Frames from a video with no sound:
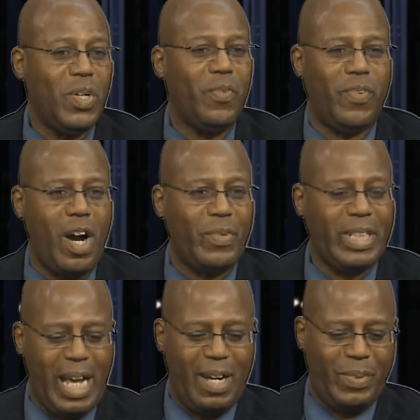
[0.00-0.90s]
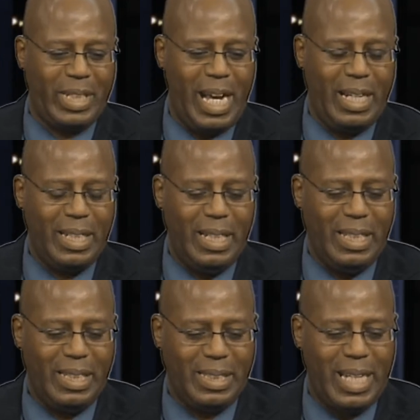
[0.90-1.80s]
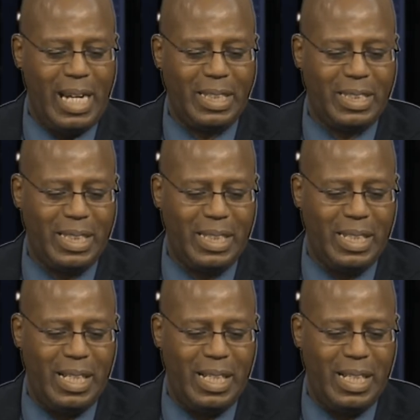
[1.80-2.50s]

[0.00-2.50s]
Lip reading: far we got Galaxy